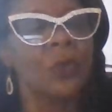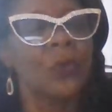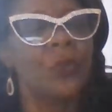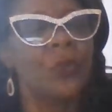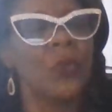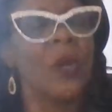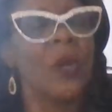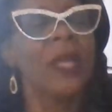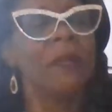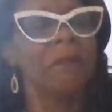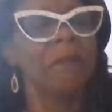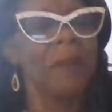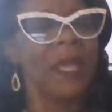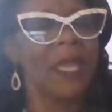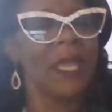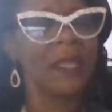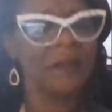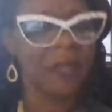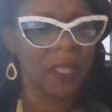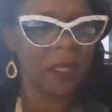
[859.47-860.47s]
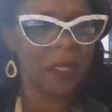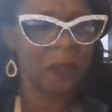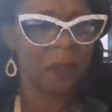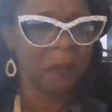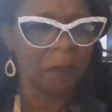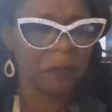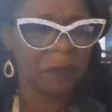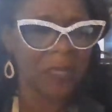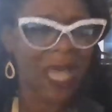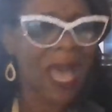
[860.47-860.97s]
what made
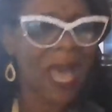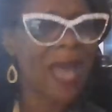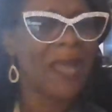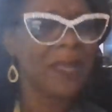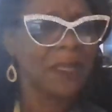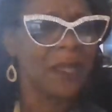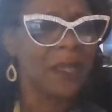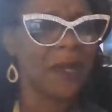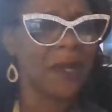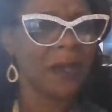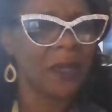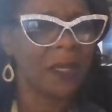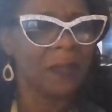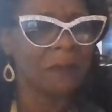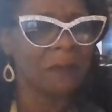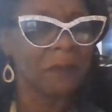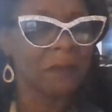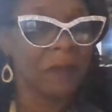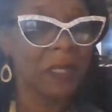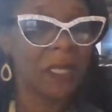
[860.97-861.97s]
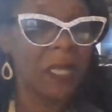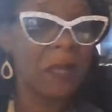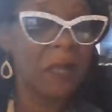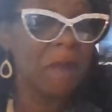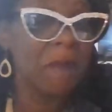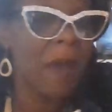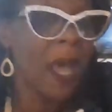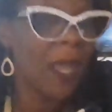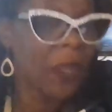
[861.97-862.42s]
them the icon, in my